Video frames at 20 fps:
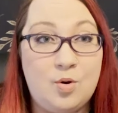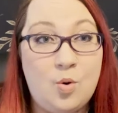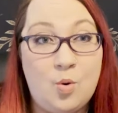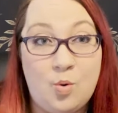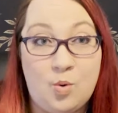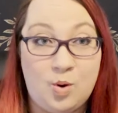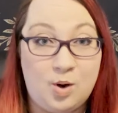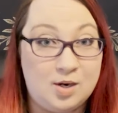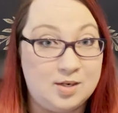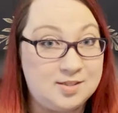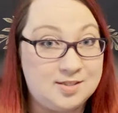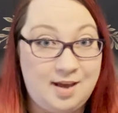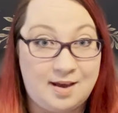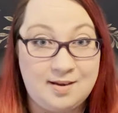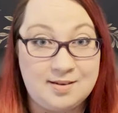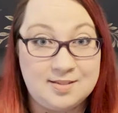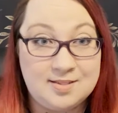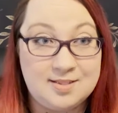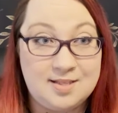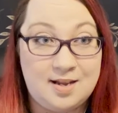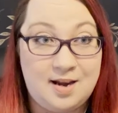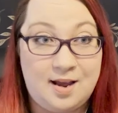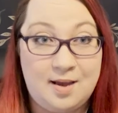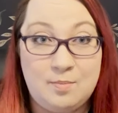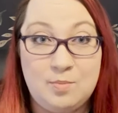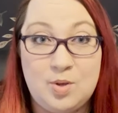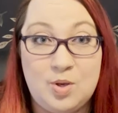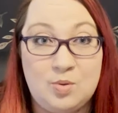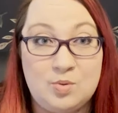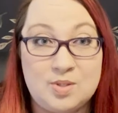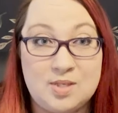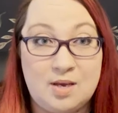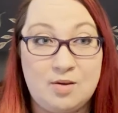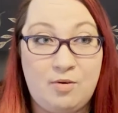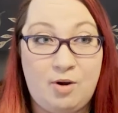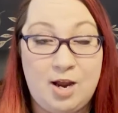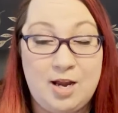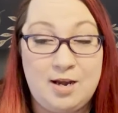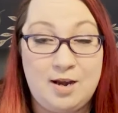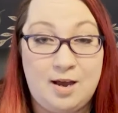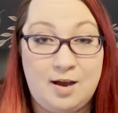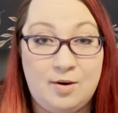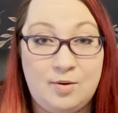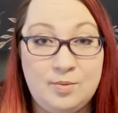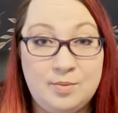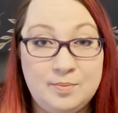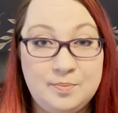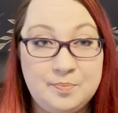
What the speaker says: core decks that I'm using right now.